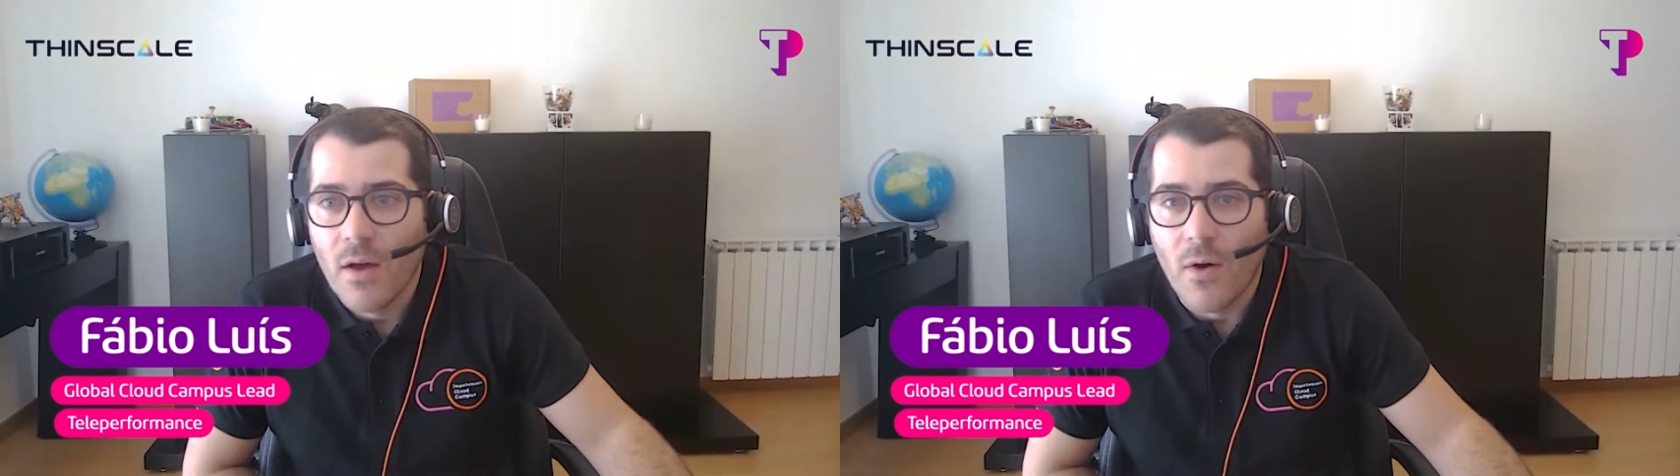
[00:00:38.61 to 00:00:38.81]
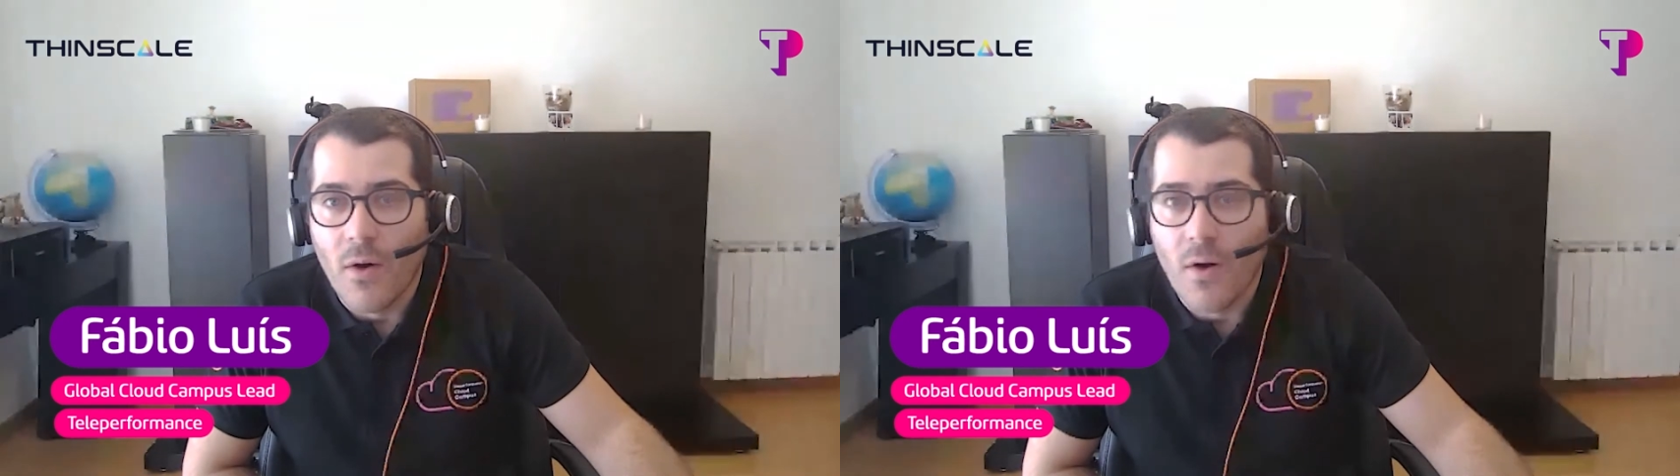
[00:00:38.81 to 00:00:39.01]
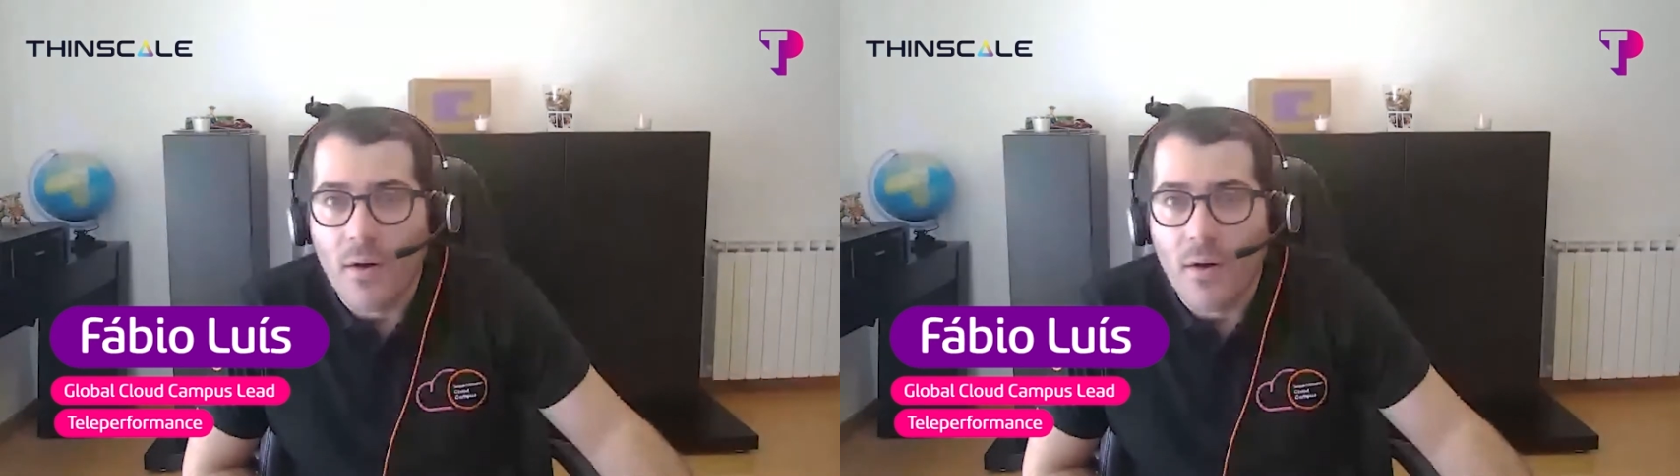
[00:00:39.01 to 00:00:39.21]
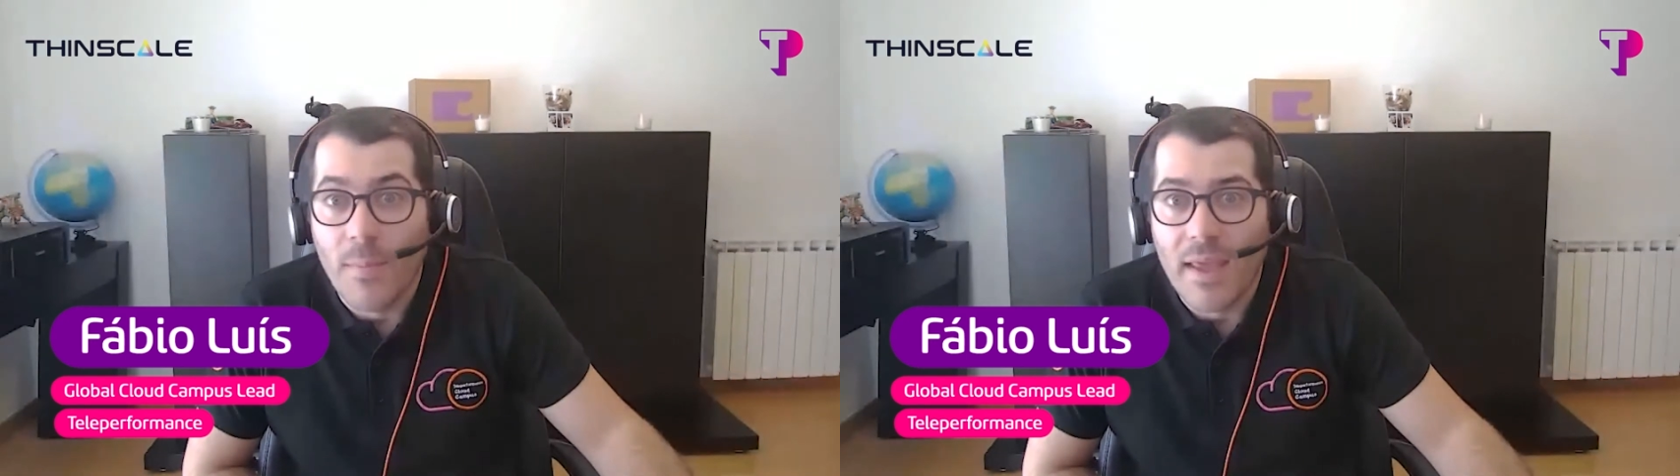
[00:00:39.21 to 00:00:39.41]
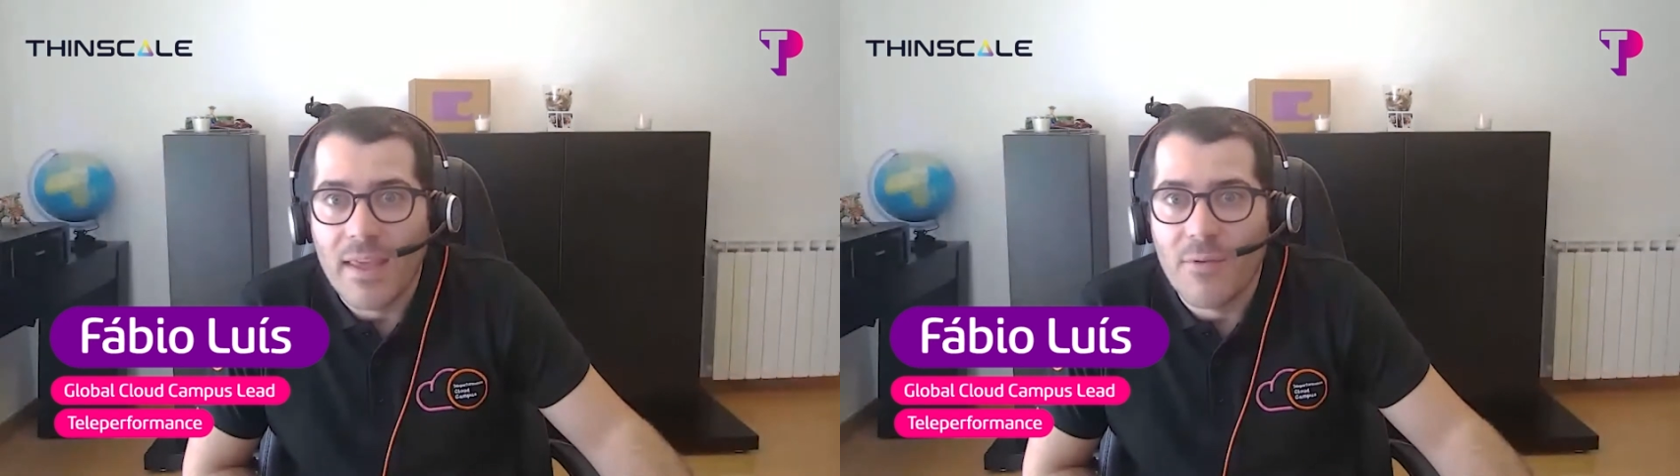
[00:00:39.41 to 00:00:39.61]
on
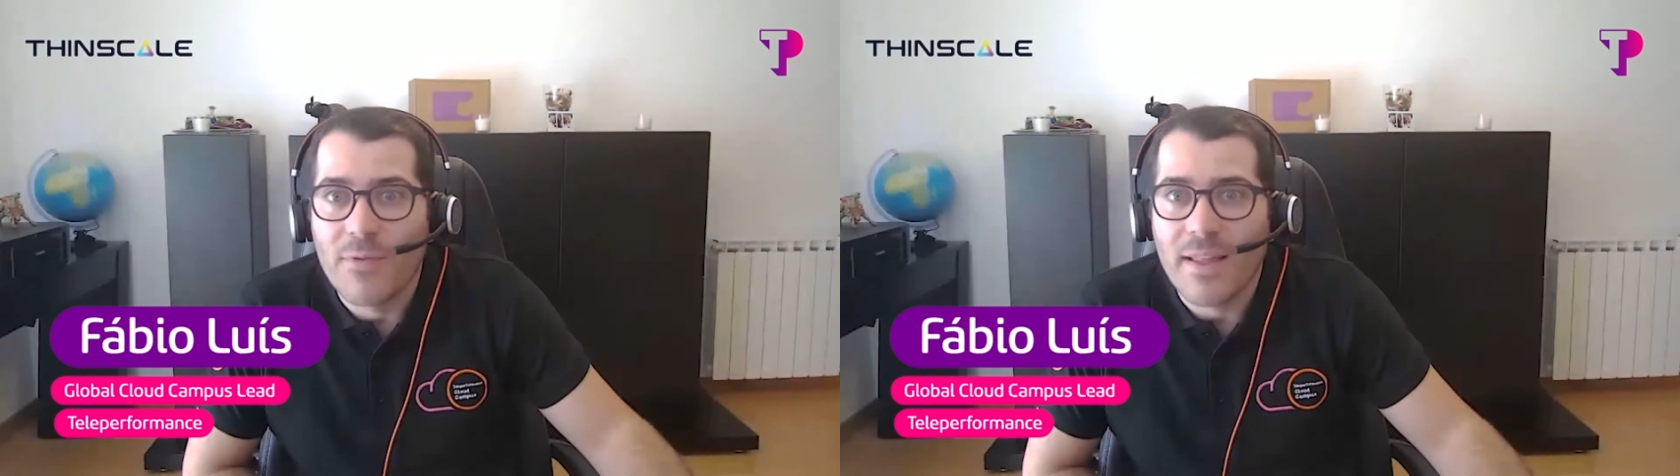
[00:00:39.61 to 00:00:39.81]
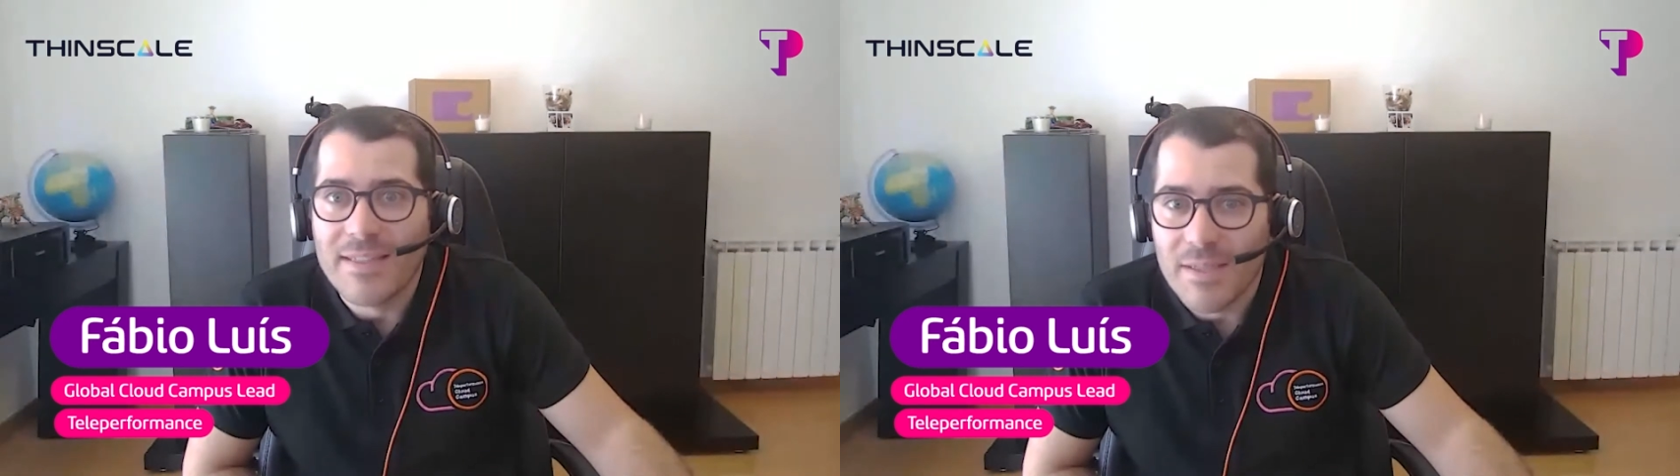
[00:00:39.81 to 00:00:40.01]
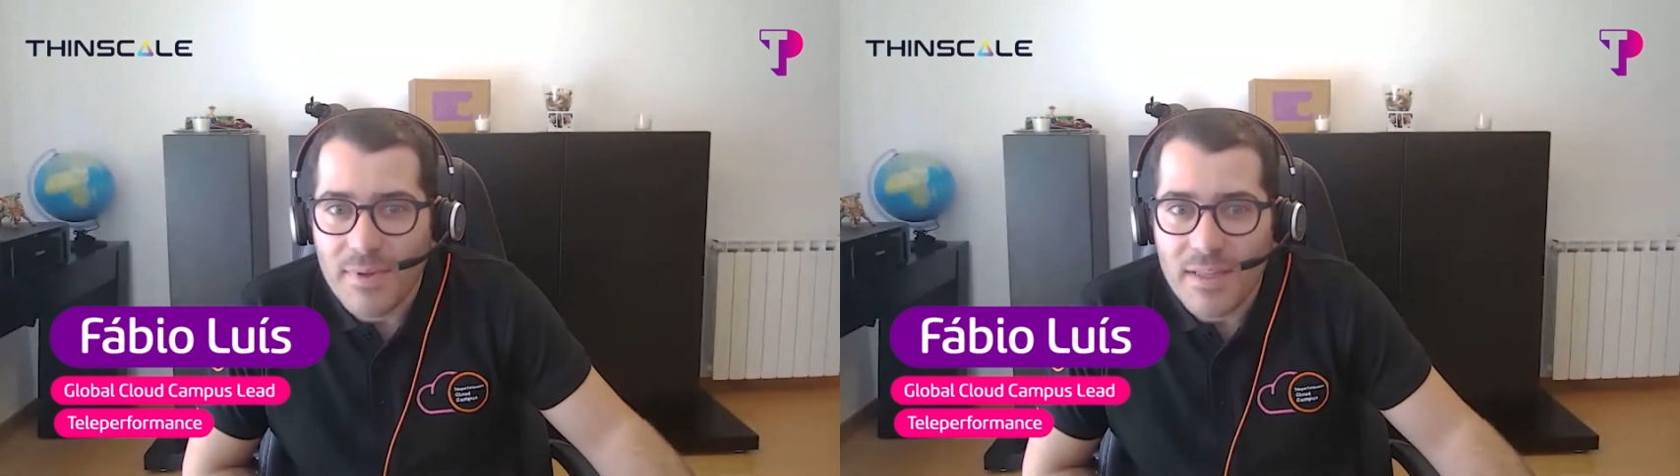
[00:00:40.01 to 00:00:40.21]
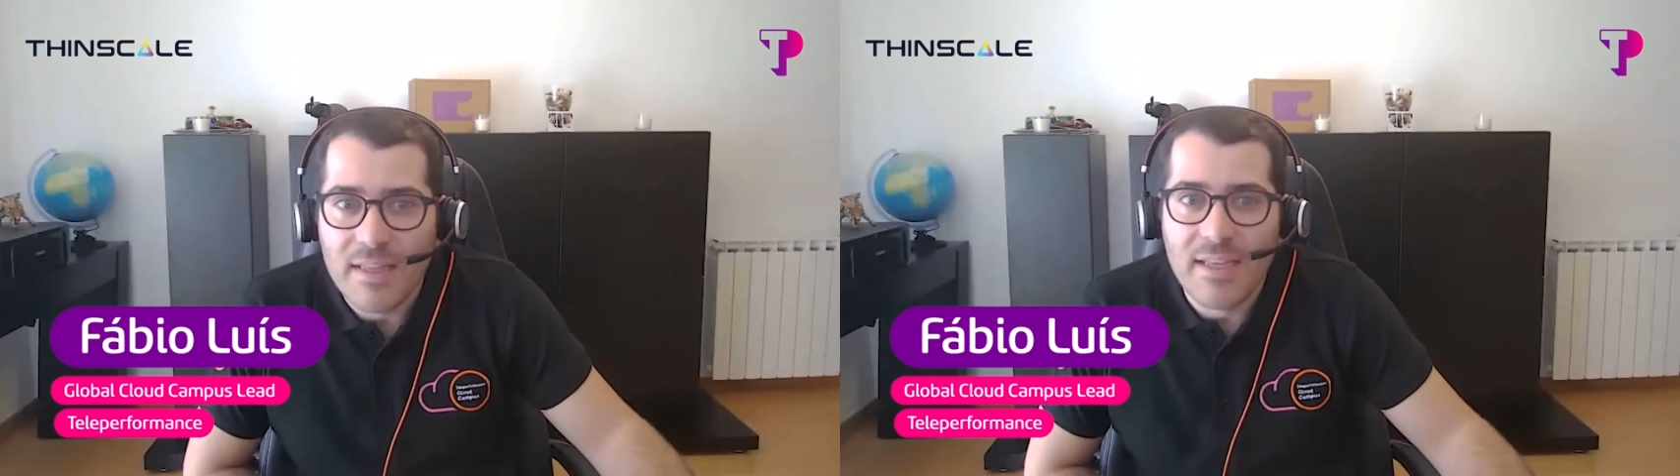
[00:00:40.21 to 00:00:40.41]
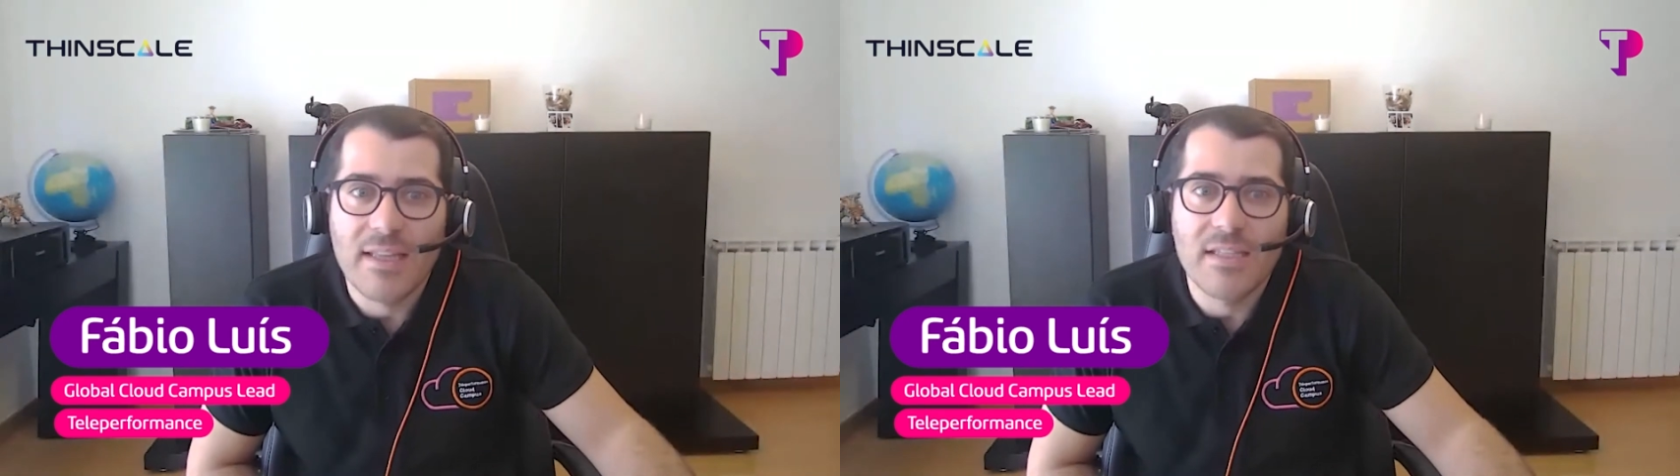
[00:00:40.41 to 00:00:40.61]
making flexibility